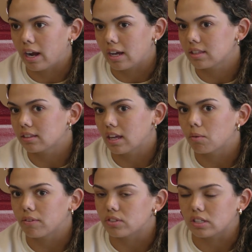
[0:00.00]
I
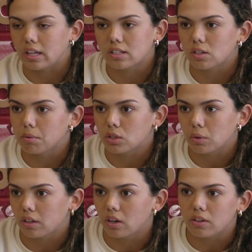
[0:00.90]
think we've seen that so much
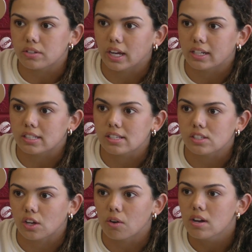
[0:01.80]
with OU Texas,
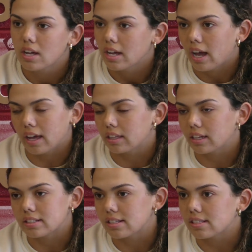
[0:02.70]
so I
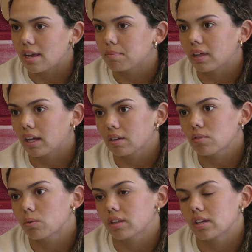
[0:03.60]
think it's the same thing
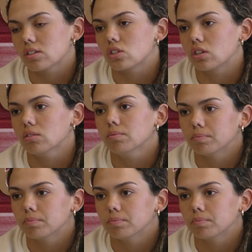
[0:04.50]
with us too.